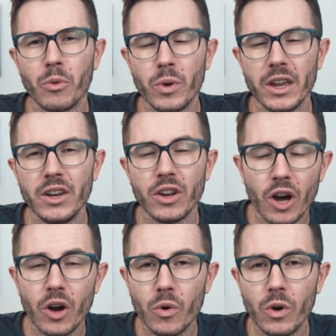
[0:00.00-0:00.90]
we
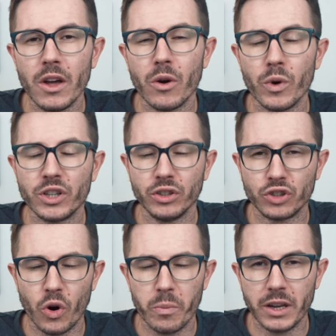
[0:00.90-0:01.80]
know which
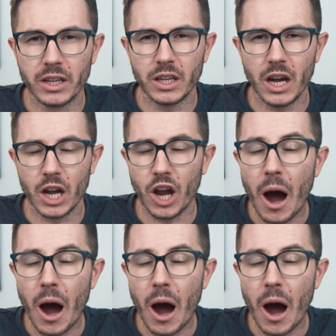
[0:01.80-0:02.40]
nootropic uh,